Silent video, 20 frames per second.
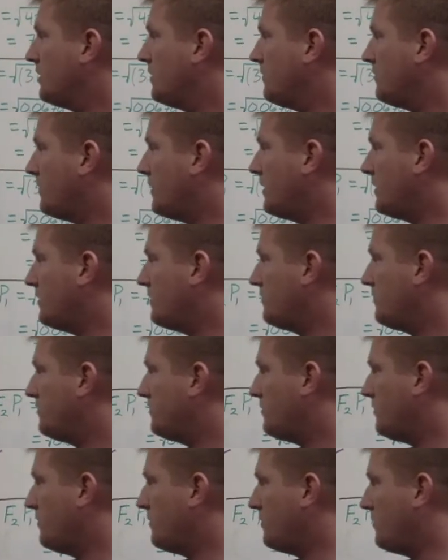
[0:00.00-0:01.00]
right?
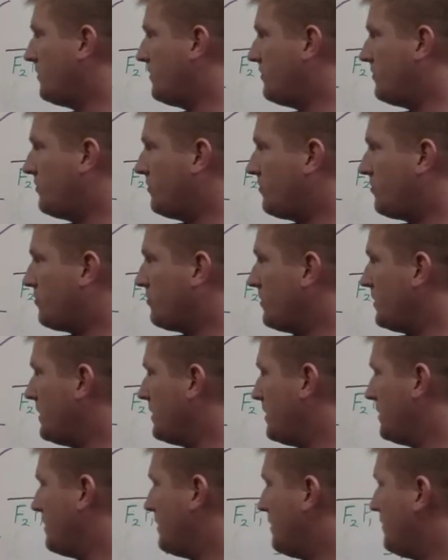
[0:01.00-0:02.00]
So this is
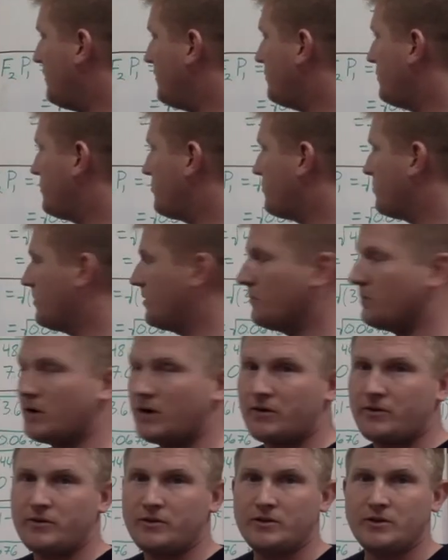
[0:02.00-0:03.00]
3, and this is 3.
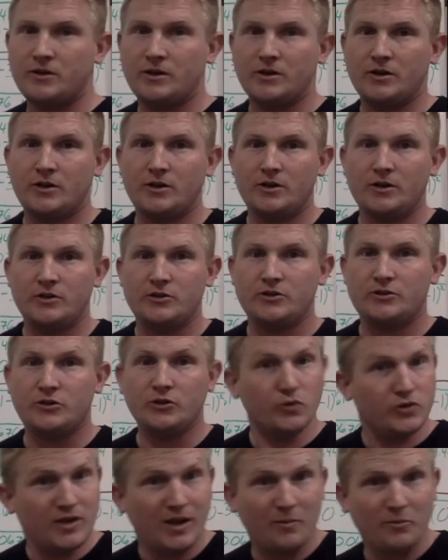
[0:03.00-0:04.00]
Well,
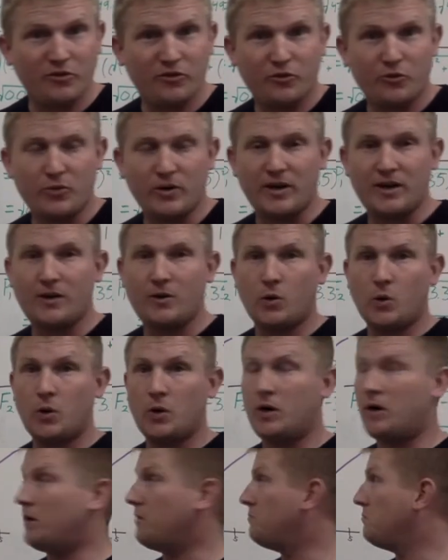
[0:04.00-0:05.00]
2 times 3,
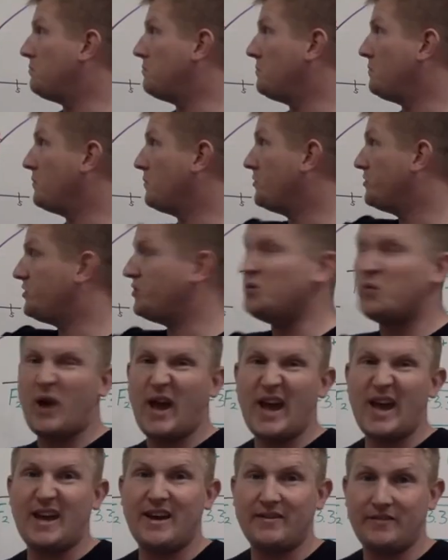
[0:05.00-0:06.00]
or
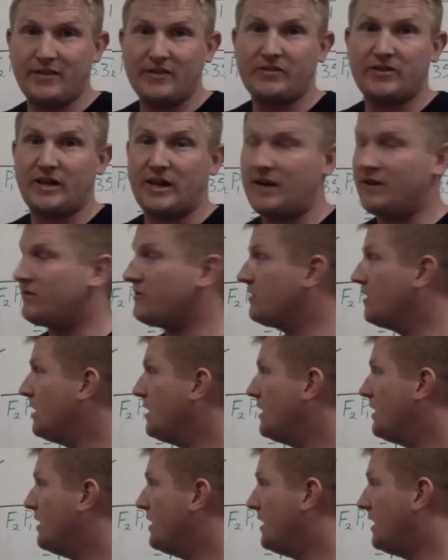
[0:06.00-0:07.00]
2a in this case,
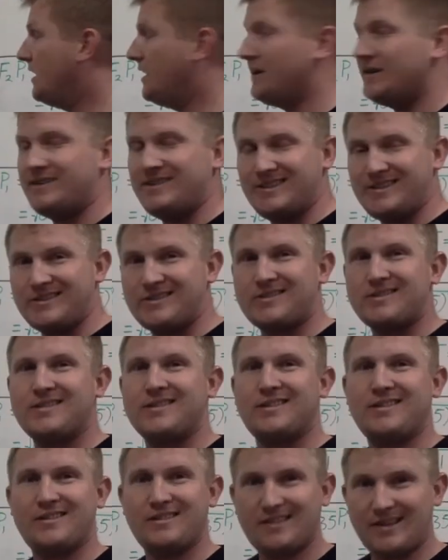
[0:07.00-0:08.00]
is
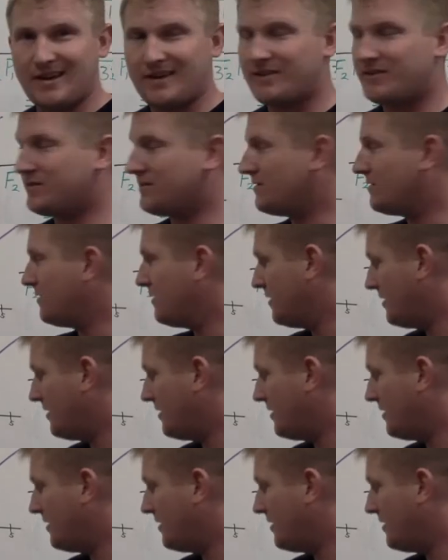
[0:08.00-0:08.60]
6.